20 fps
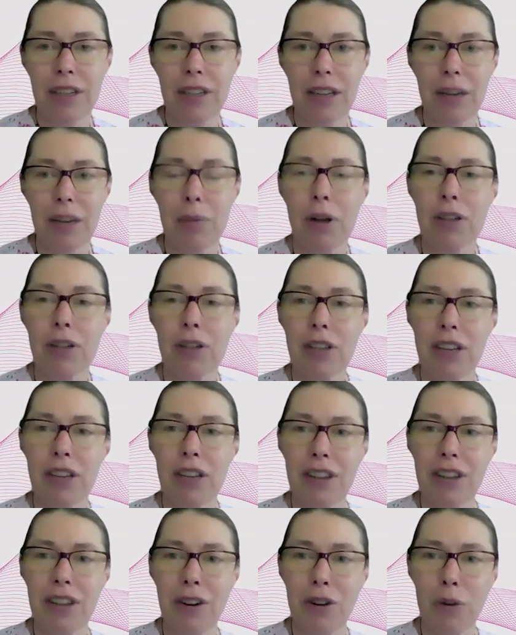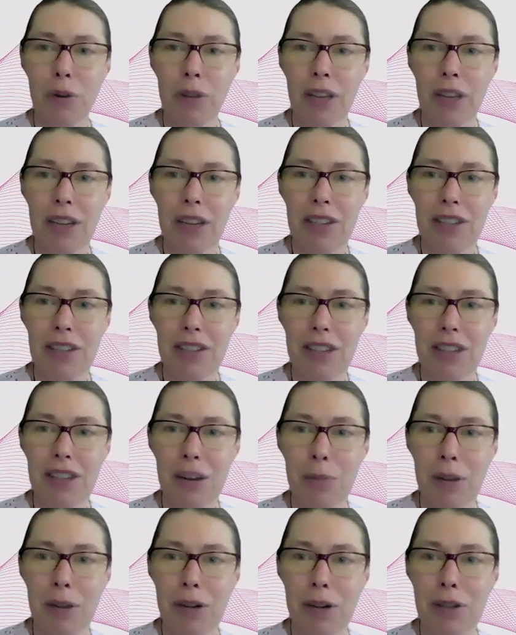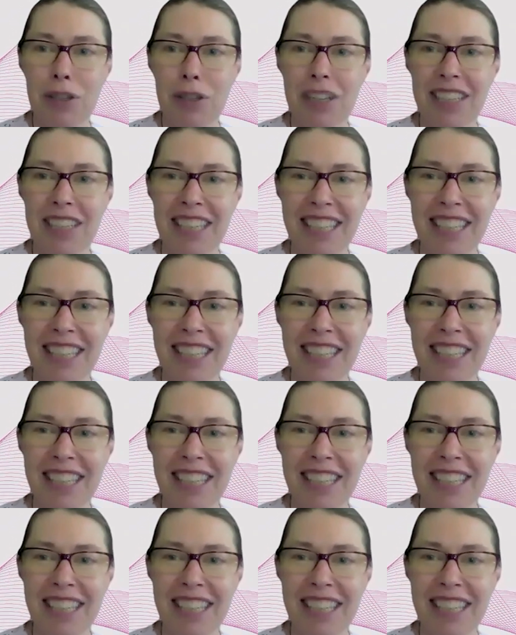I apologize, I don't know what that is in centimeters.